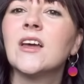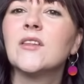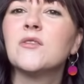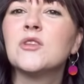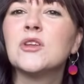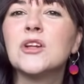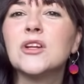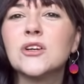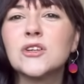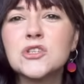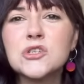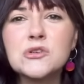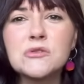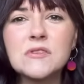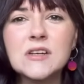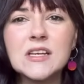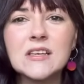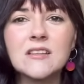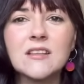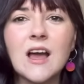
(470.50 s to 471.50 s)
the
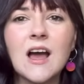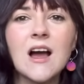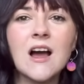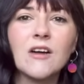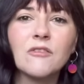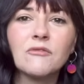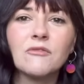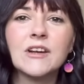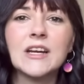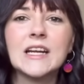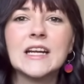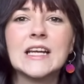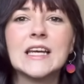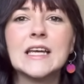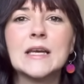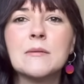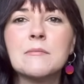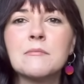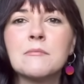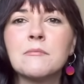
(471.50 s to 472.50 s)
luxurious aren't
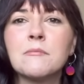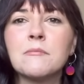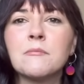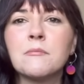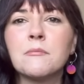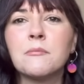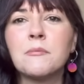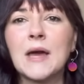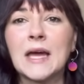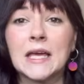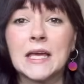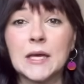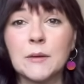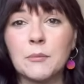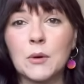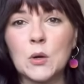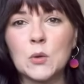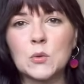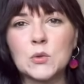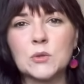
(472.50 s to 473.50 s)
really Becky
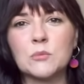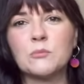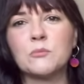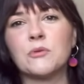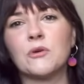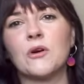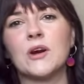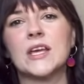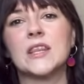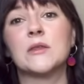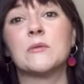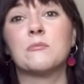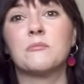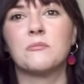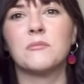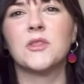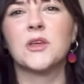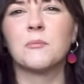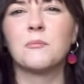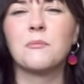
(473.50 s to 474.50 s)
bold and bright,
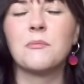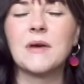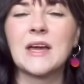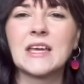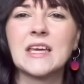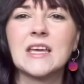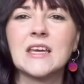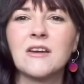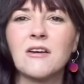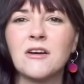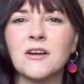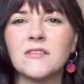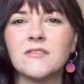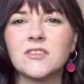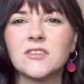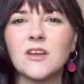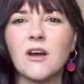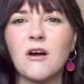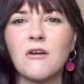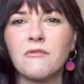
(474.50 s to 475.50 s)
the Becky kind of
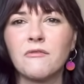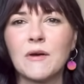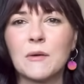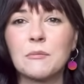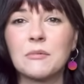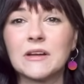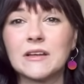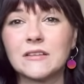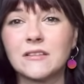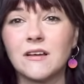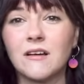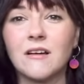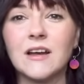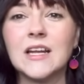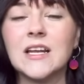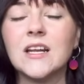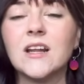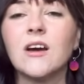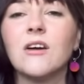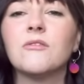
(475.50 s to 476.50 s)
style fabrics that I
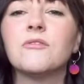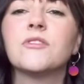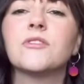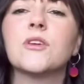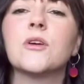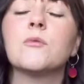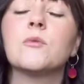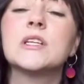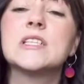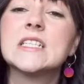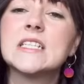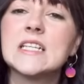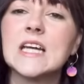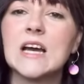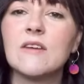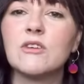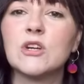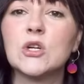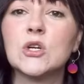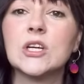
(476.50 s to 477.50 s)
love. So we did
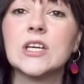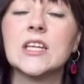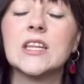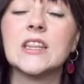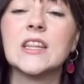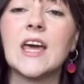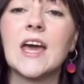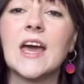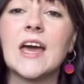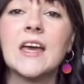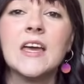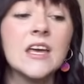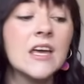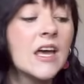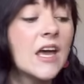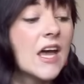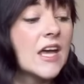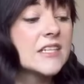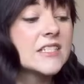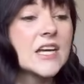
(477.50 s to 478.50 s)
have a look in there.
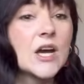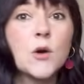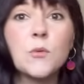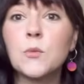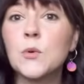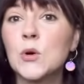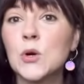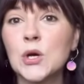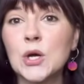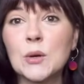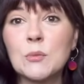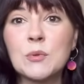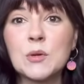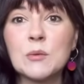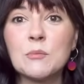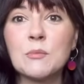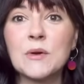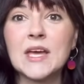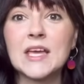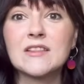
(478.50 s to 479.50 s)
Adele bought a couple
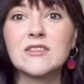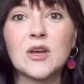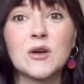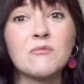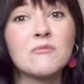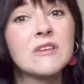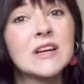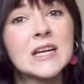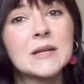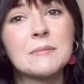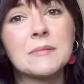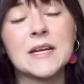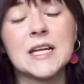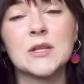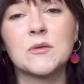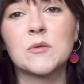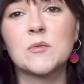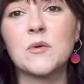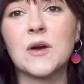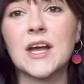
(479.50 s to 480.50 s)
of bits. I'm really
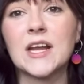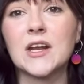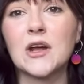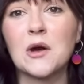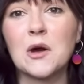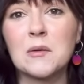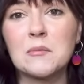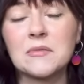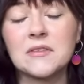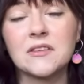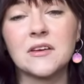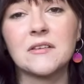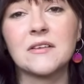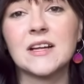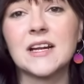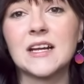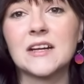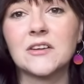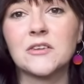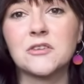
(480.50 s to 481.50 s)
pleased with when. I'm so
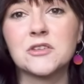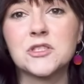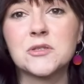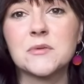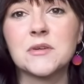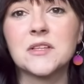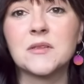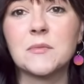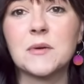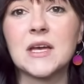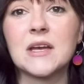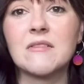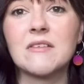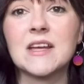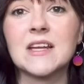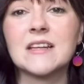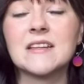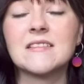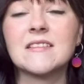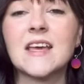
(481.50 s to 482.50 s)
glad I got to
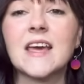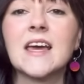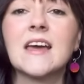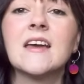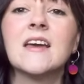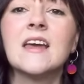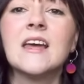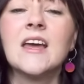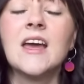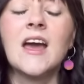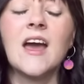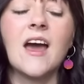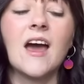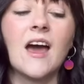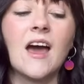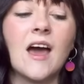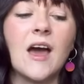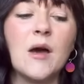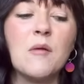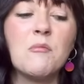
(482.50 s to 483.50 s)
experience
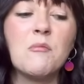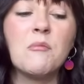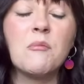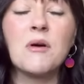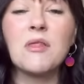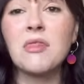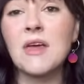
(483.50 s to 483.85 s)
it. But